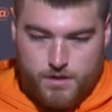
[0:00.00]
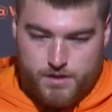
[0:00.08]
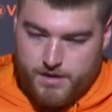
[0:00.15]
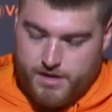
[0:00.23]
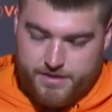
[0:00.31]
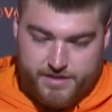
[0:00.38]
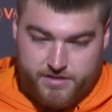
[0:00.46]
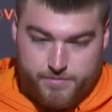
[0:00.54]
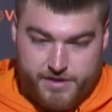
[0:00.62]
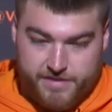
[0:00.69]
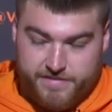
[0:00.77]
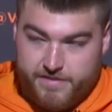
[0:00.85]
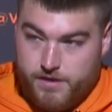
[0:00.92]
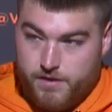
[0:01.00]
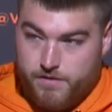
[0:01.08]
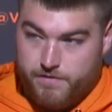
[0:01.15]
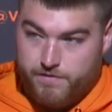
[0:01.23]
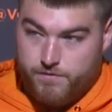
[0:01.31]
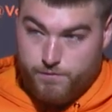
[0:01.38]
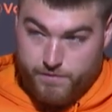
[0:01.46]
I think the biggest key
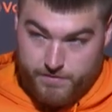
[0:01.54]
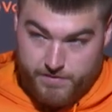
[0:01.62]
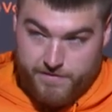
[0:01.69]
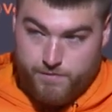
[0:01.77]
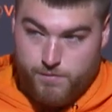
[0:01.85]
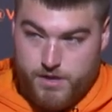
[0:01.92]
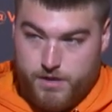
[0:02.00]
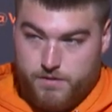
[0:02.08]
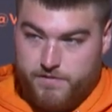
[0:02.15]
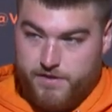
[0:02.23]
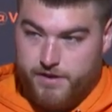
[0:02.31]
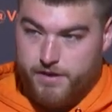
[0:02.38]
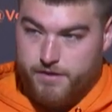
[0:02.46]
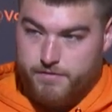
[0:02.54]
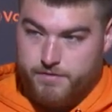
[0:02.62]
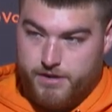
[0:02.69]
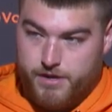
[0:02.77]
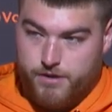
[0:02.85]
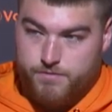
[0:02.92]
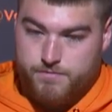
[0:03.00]
is using this week to, you
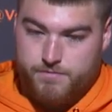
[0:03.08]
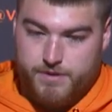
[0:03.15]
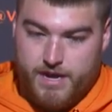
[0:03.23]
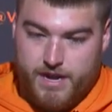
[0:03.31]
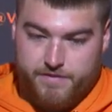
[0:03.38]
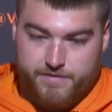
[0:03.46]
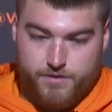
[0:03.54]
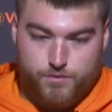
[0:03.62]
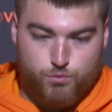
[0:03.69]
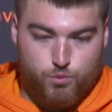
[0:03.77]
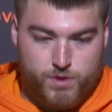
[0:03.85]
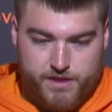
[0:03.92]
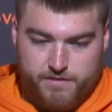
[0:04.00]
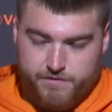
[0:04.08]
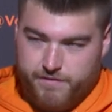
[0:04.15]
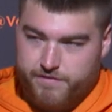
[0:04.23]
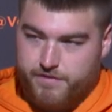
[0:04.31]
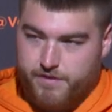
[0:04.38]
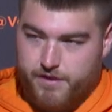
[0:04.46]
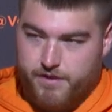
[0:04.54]
know, not as a week,
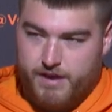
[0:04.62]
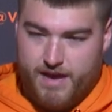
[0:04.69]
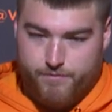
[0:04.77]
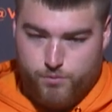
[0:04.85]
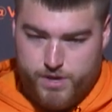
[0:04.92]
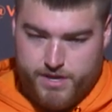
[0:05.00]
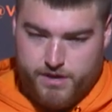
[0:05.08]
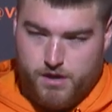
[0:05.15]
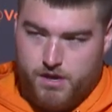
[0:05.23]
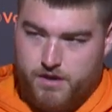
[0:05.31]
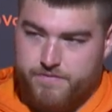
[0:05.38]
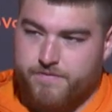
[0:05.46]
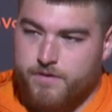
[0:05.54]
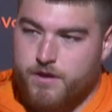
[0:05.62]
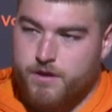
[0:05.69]
just to have a week off,